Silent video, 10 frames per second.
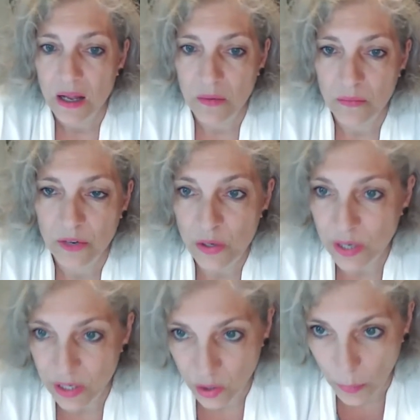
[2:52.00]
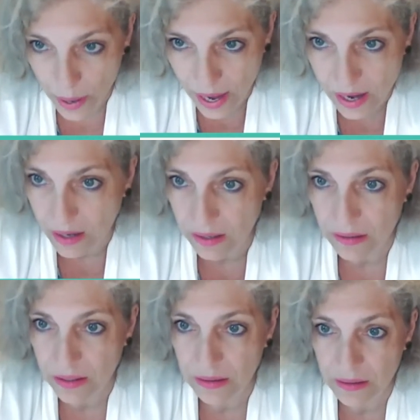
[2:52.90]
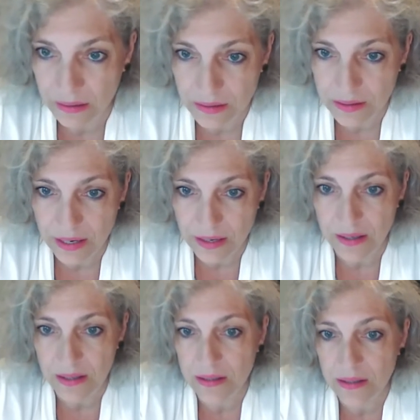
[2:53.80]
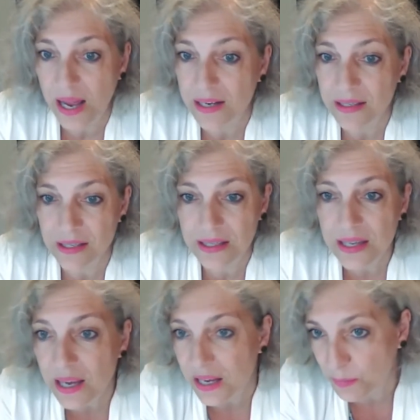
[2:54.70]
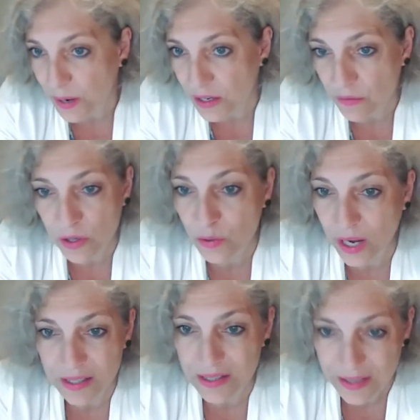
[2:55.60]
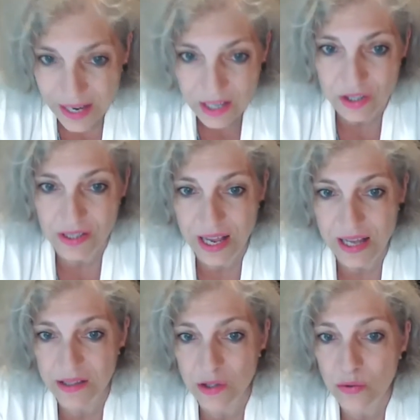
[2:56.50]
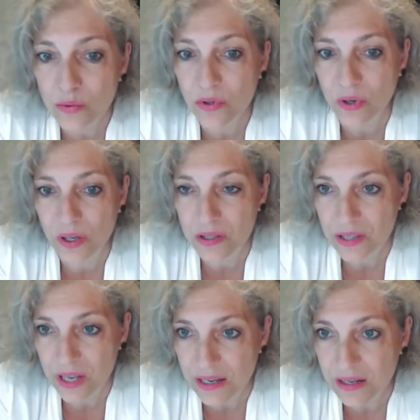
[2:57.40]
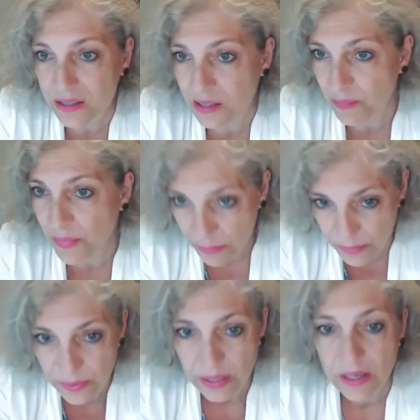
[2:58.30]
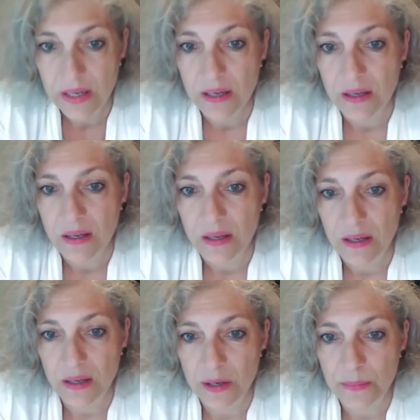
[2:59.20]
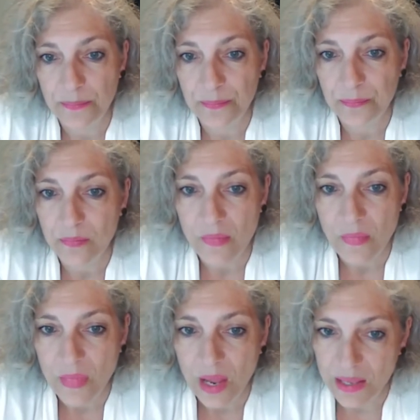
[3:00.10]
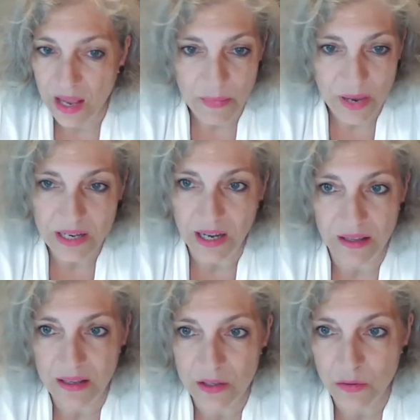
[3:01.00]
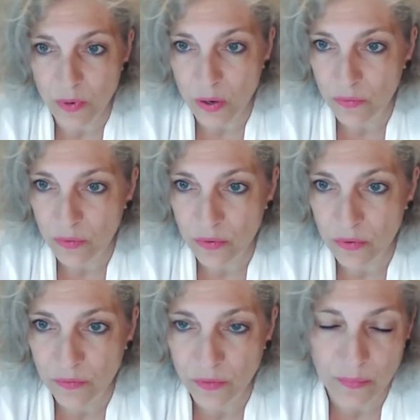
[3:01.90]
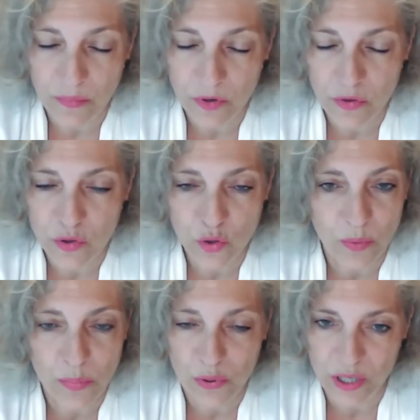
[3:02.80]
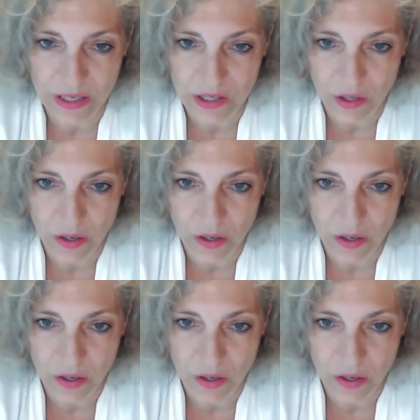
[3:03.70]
where you can compare standards. The ITC, as part of the United Nations, has a tool called Standards Map. And there are many others around from consumer protecting